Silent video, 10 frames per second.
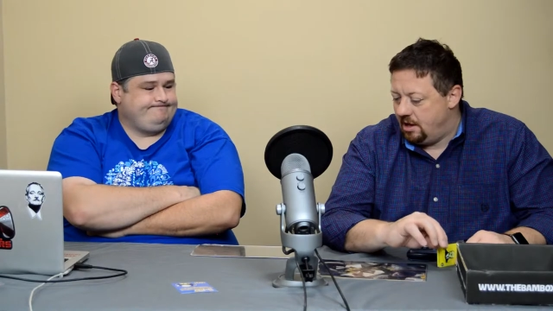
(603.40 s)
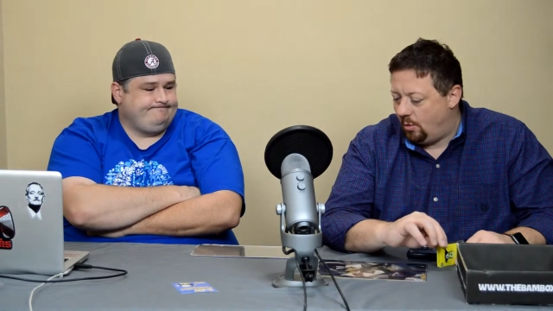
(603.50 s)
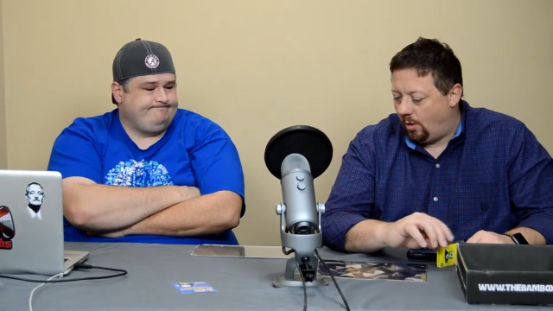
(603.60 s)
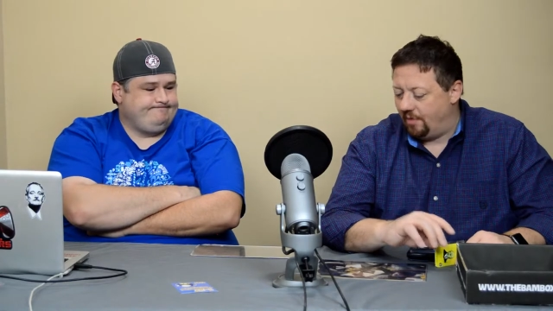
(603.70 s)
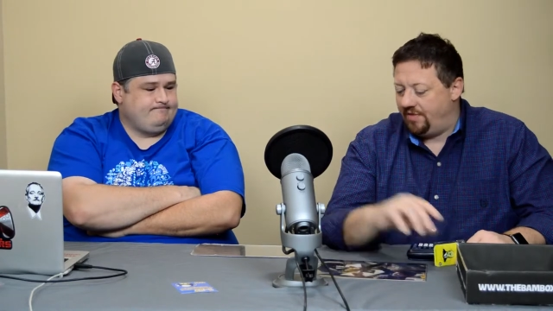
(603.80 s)

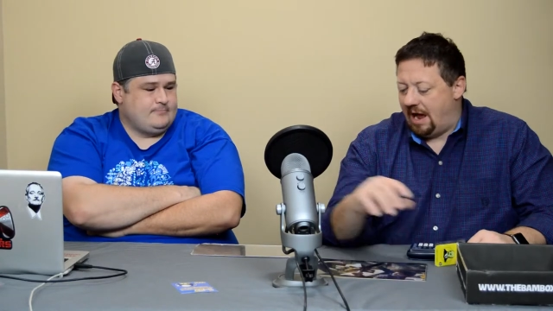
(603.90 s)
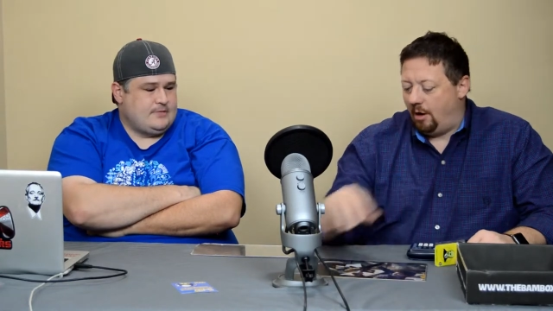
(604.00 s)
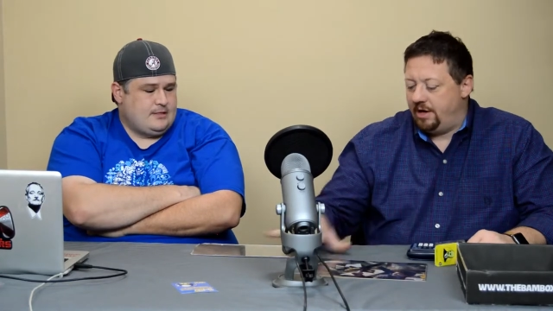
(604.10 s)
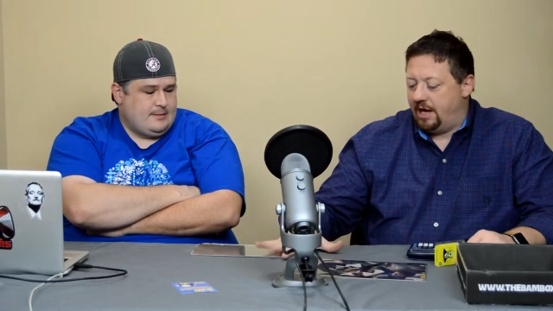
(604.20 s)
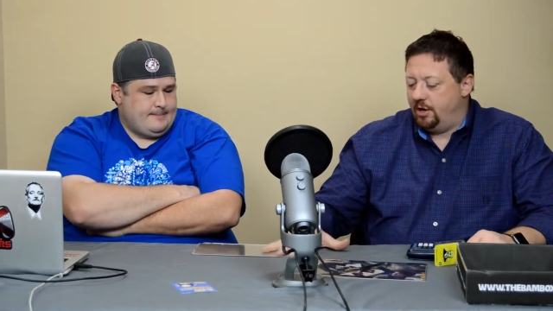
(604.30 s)
Speaker 1: worth. Now
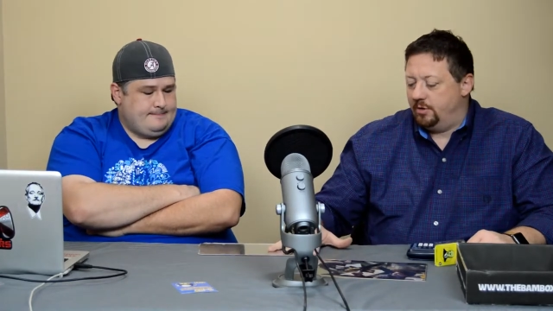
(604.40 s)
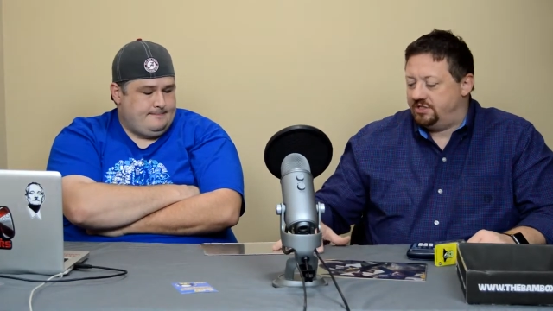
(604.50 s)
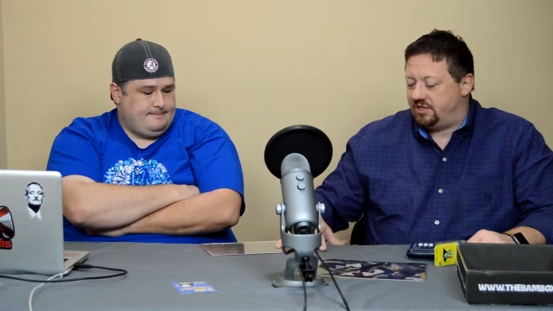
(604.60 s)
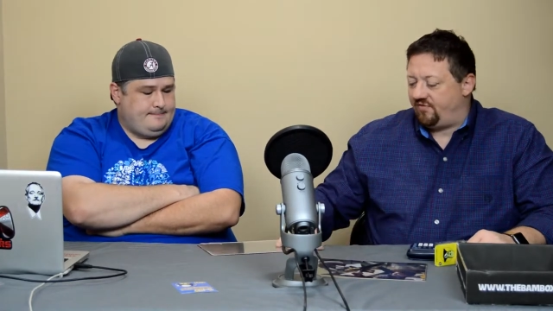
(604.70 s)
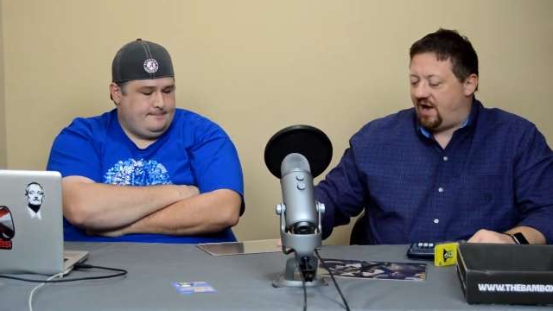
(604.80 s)
all you gotta do
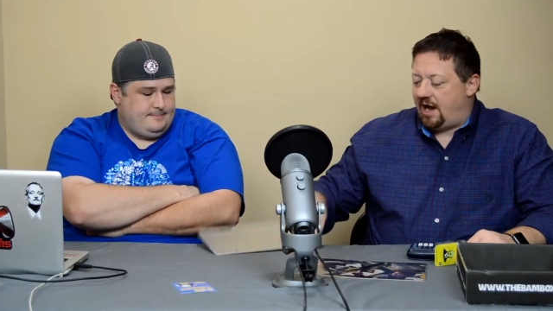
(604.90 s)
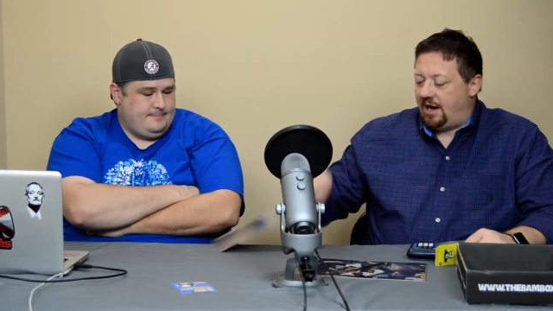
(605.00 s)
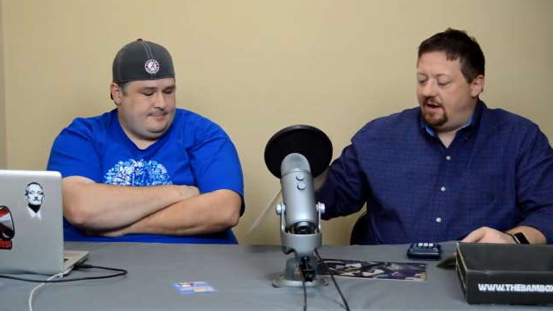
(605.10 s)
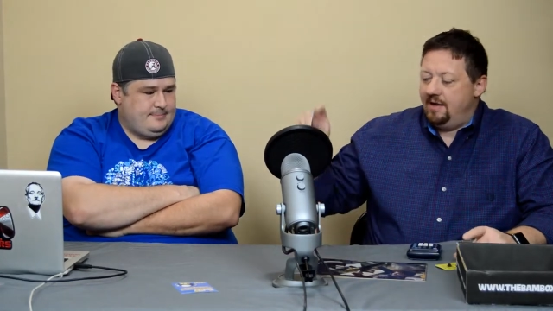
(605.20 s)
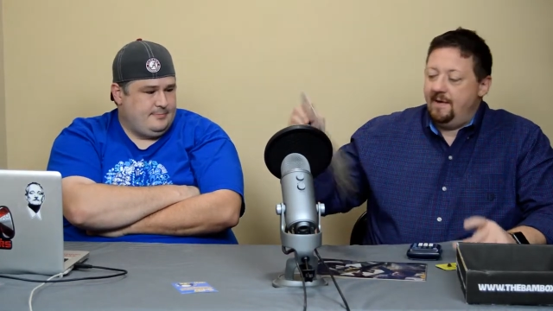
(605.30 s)
is just
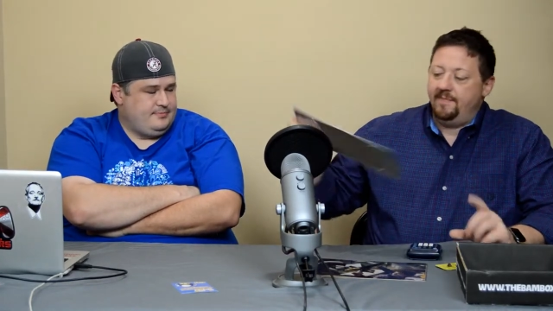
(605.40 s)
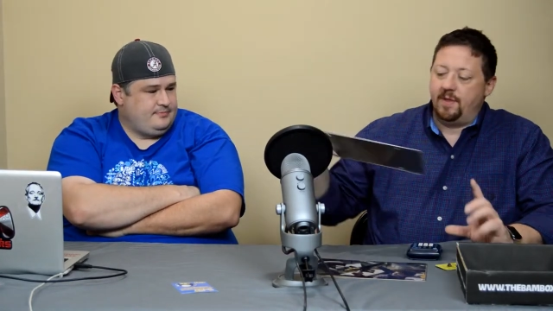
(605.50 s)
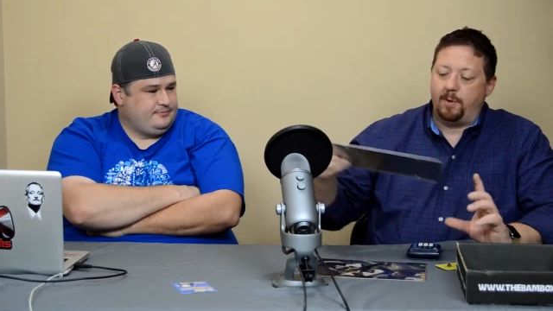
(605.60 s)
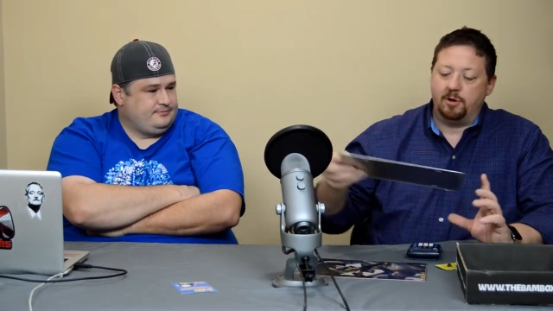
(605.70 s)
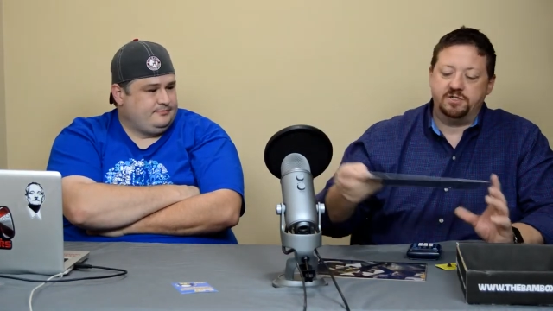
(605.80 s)
find
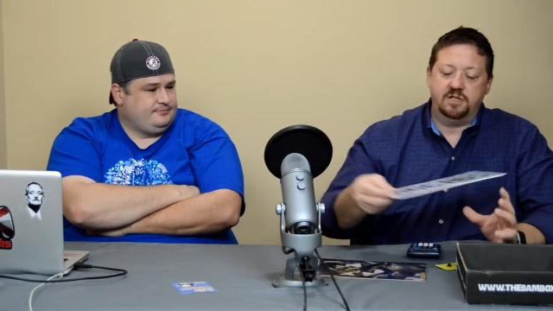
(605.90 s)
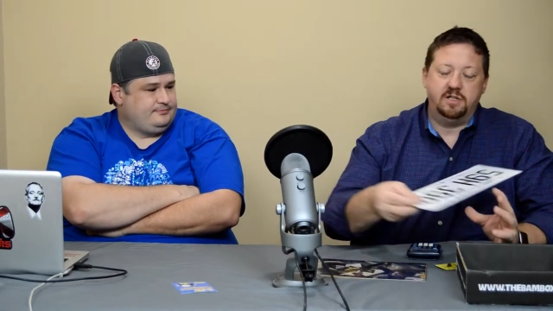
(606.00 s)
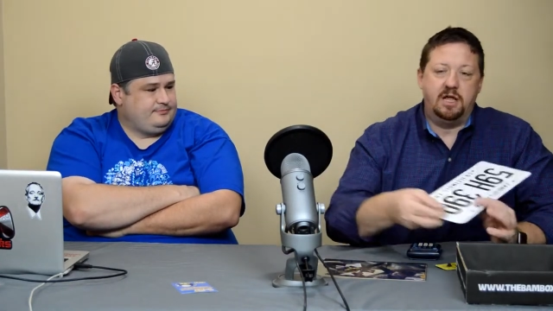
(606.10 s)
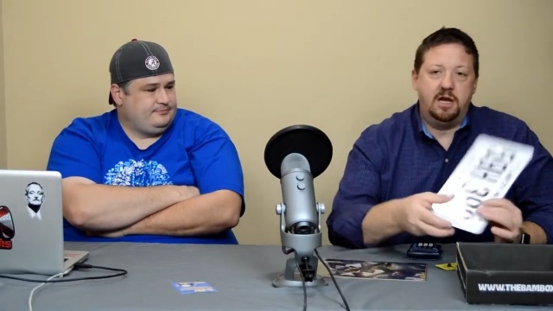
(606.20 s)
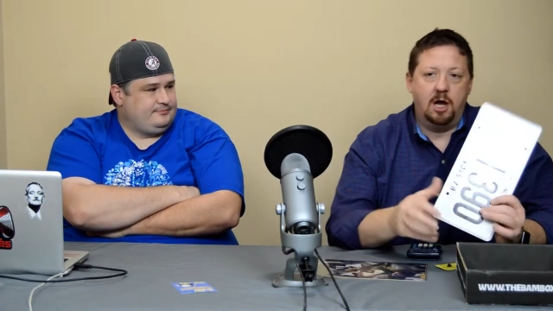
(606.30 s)
the
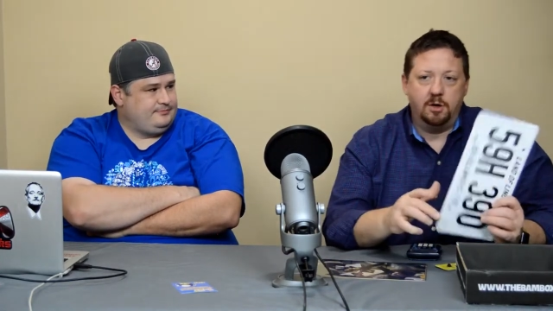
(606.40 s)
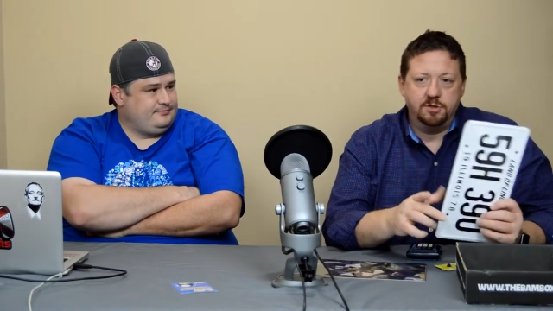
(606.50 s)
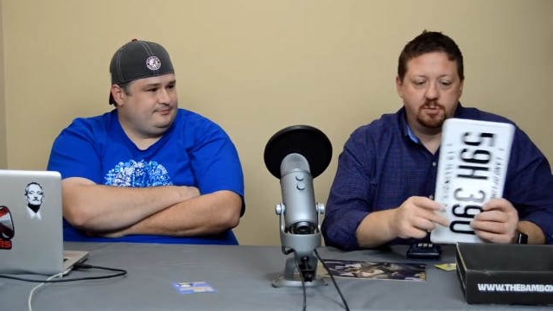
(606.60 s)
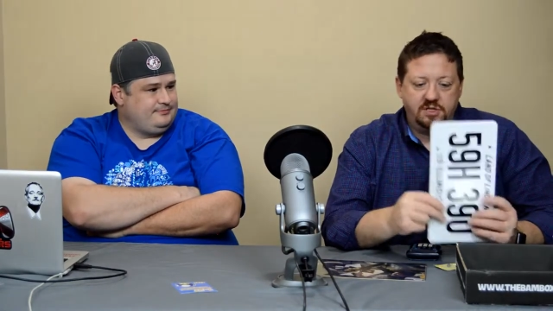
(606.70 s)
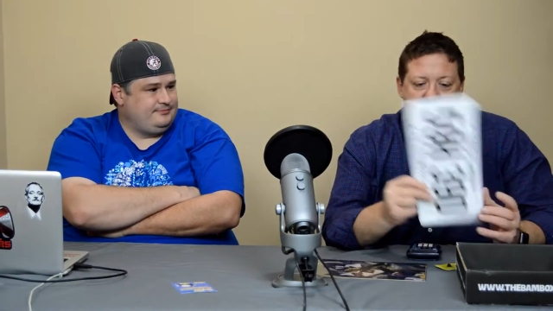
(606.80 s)
person that
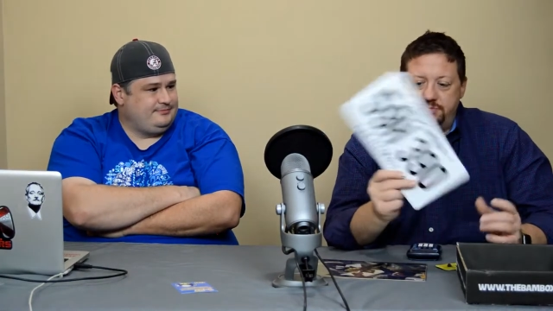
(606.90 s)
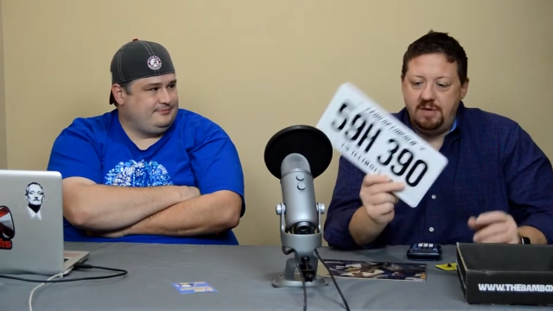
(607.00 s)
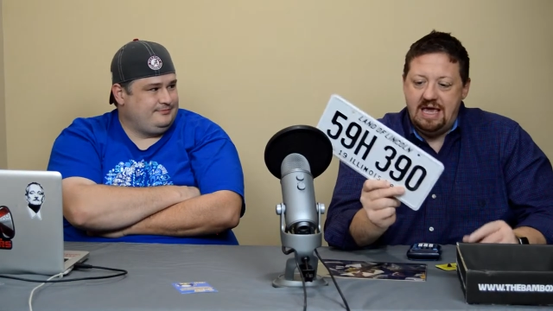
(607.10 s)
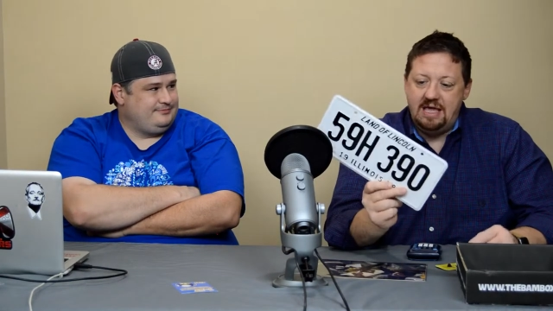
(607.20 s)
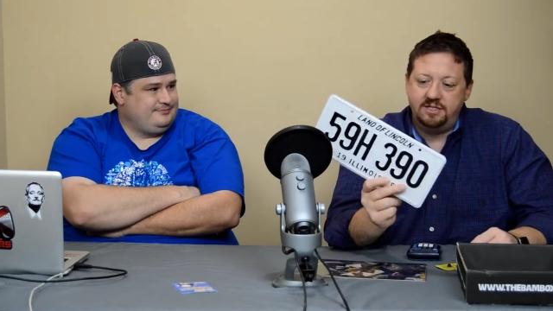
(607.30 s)
knows what this
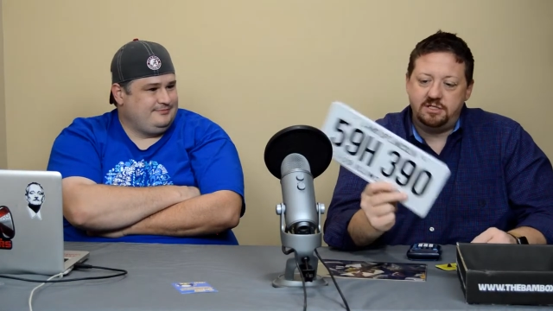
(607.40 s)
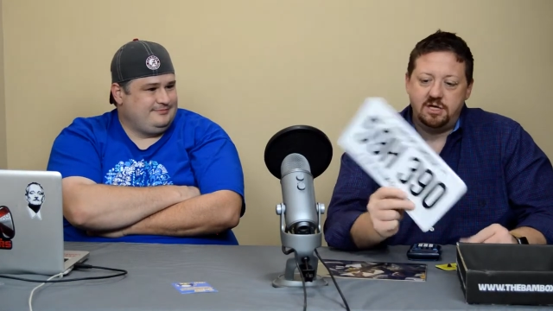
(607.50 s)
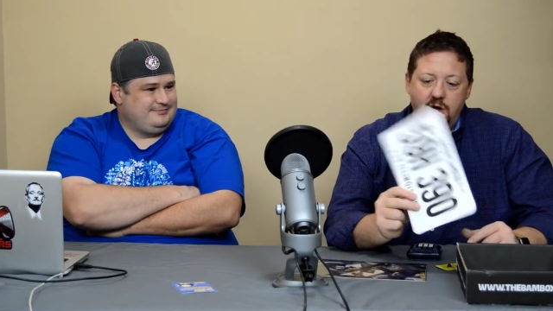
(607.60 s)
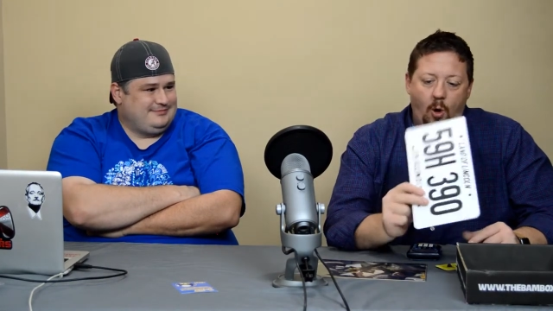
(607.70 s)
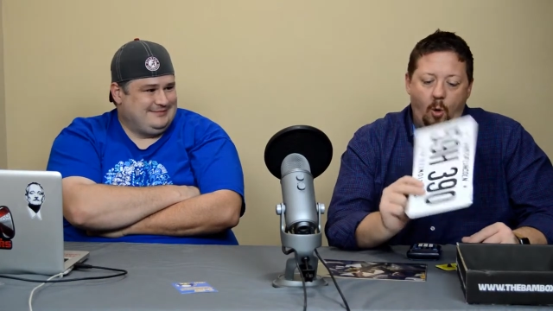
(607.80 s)
means
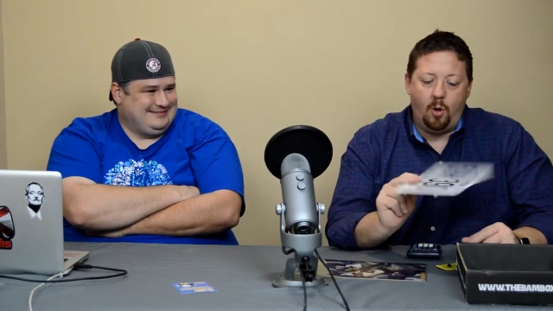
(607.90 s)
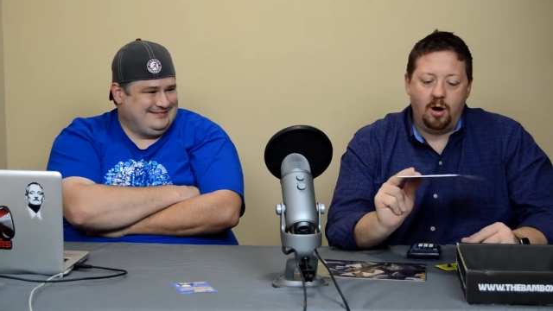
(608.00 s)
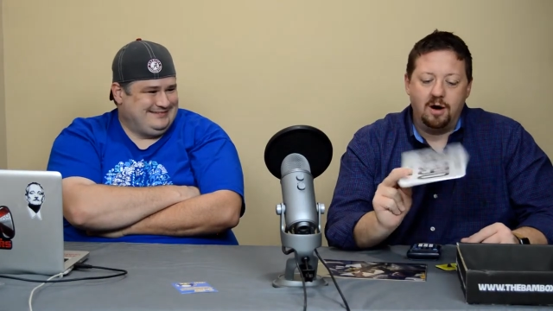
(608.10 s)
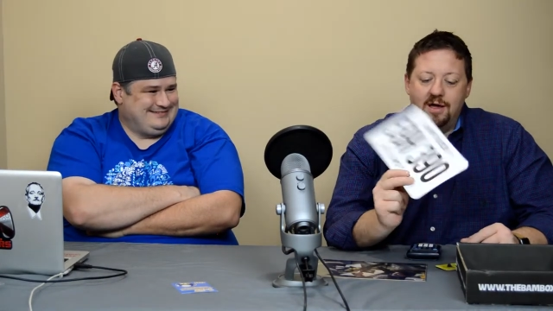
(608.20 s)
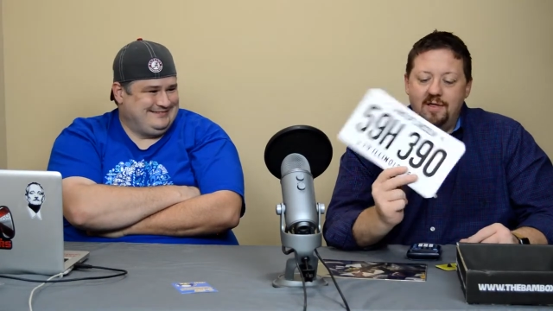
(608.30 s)

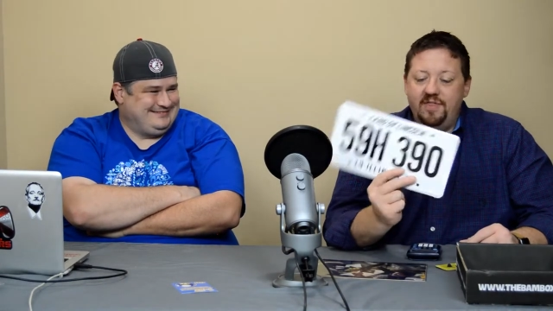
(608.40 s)
or